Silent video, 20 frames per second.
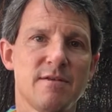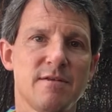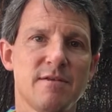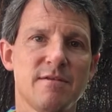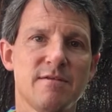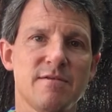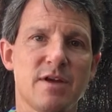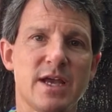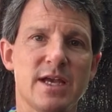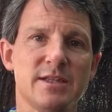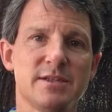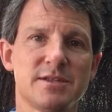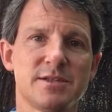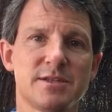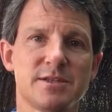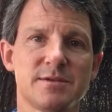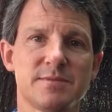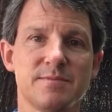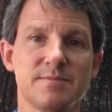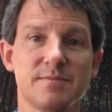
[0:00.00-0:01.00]

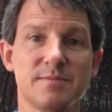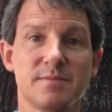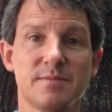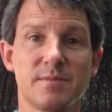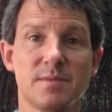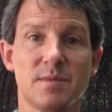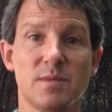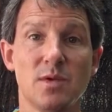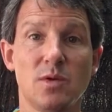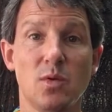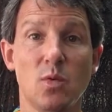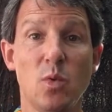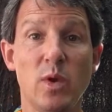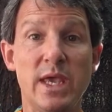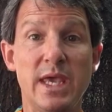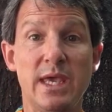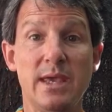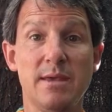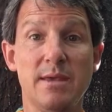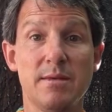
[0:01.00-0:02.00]
Friends,
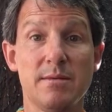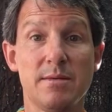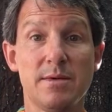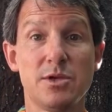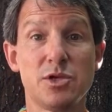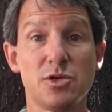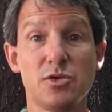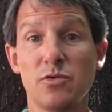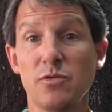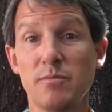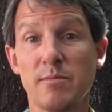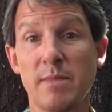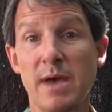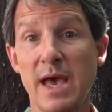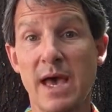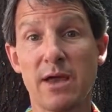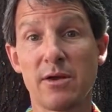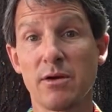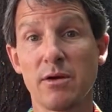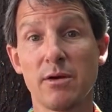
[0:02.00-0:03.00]
we do
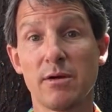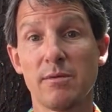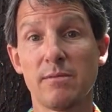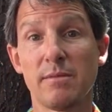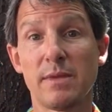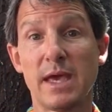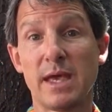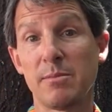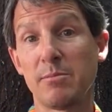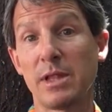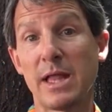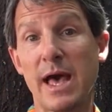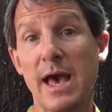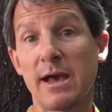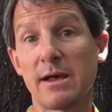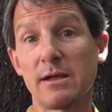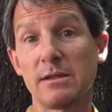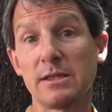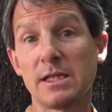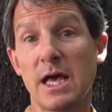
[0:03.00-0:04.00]
matter, and
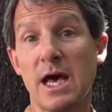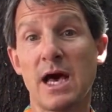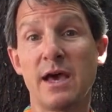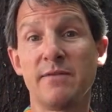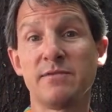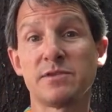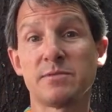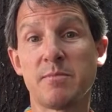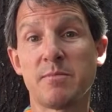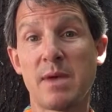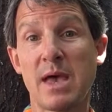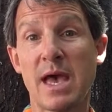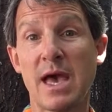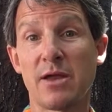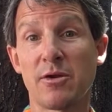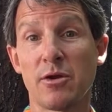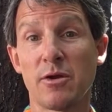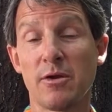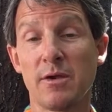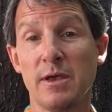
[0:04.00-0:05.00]
black lives
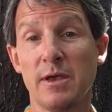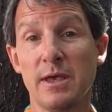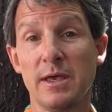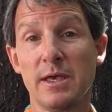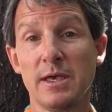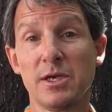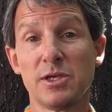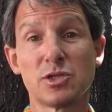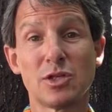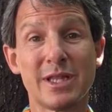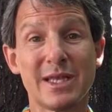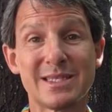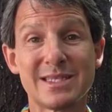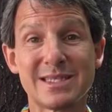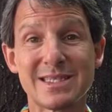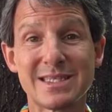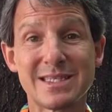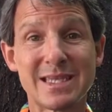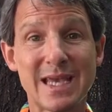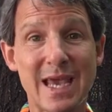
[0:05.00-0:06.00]
matter. So let's
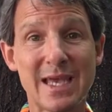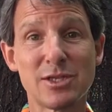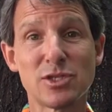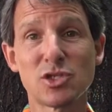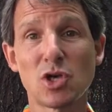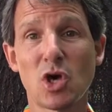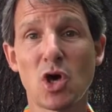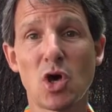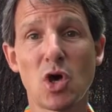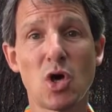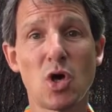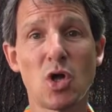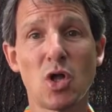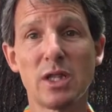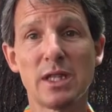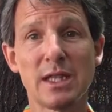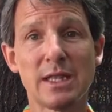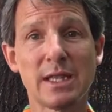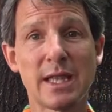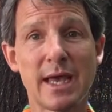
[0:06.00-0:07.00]
stand
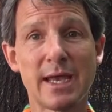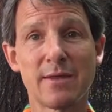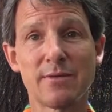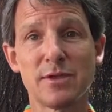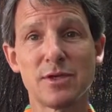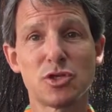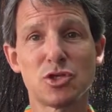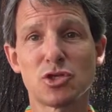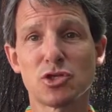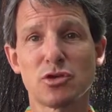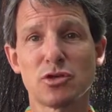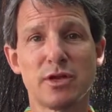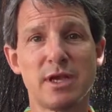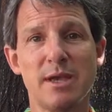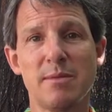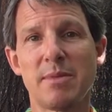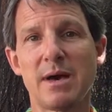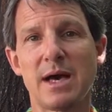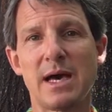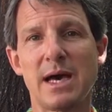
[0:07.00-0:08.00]
tall like this
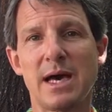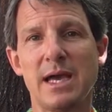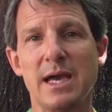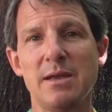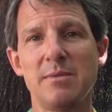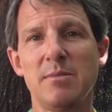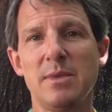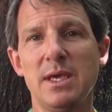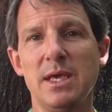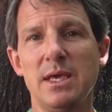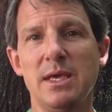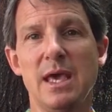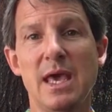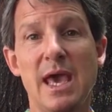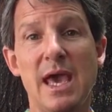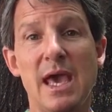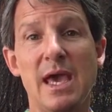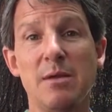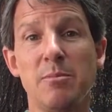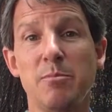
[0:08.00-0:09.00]
tree behind me
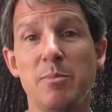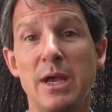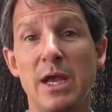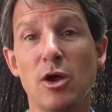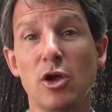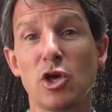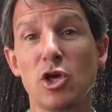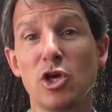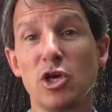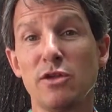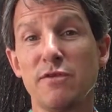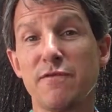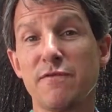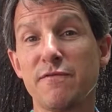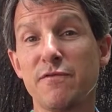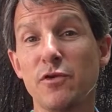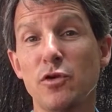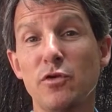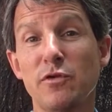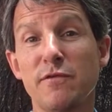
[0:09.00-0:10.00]
and bear good
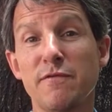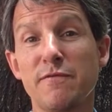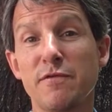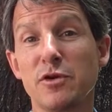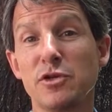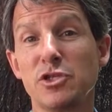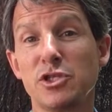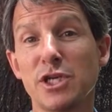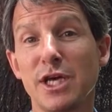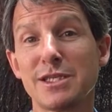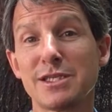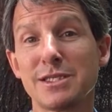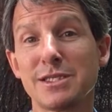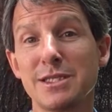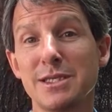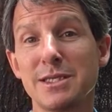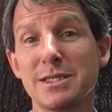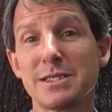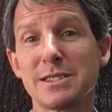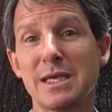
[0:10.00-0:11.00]
fruit for
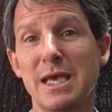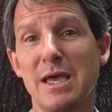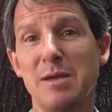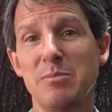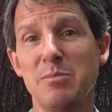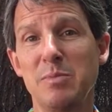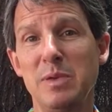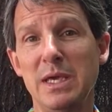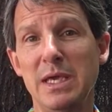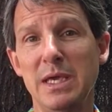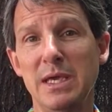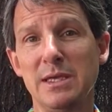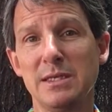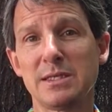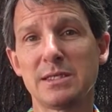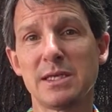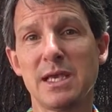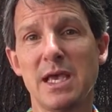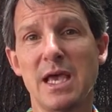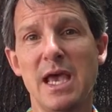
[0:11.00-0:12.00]
justice and
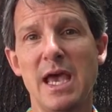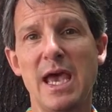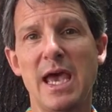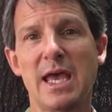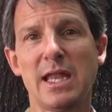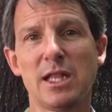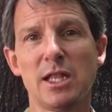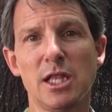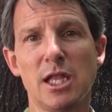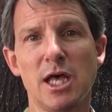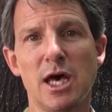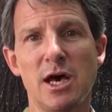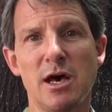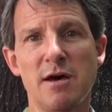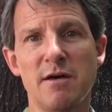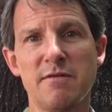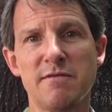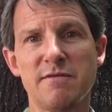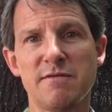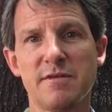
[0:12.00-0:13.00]
peace and
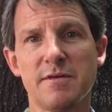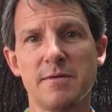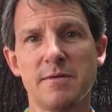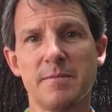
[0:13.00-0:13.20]
love.